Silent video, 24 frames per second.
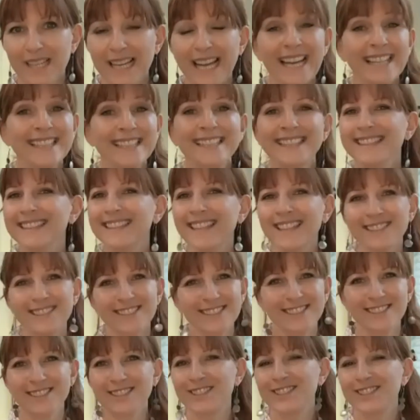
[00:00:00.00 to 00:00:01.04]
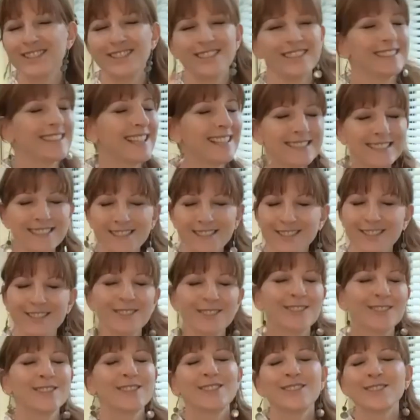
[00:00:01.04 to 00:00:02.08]
And it does it to
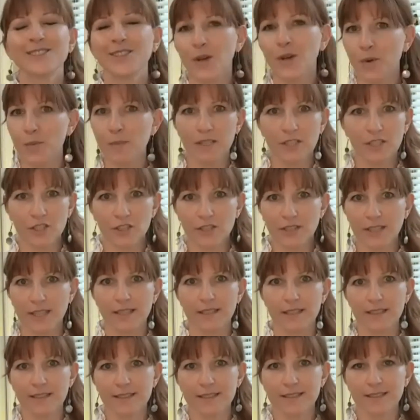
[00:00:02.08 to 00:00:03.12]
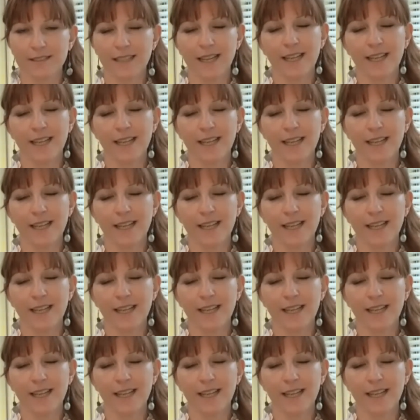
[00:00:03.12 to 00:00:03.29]
so many traders.